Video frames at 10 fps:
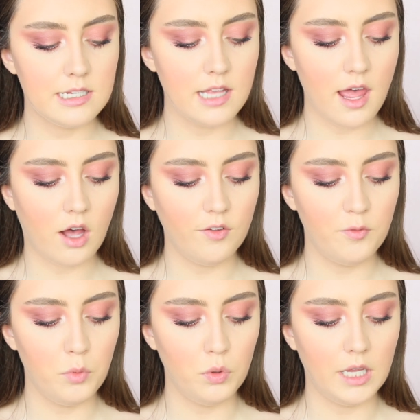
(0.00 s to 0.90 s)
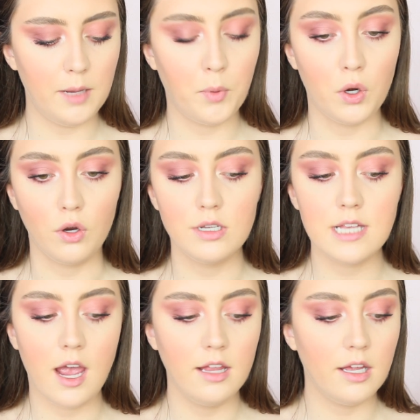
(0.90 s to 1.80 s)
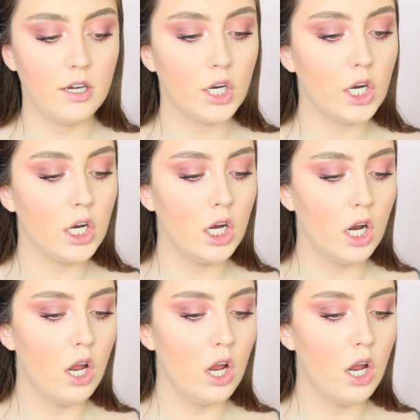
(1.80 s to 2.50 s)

is the e.l.f. Moonlight Pearls highlighter.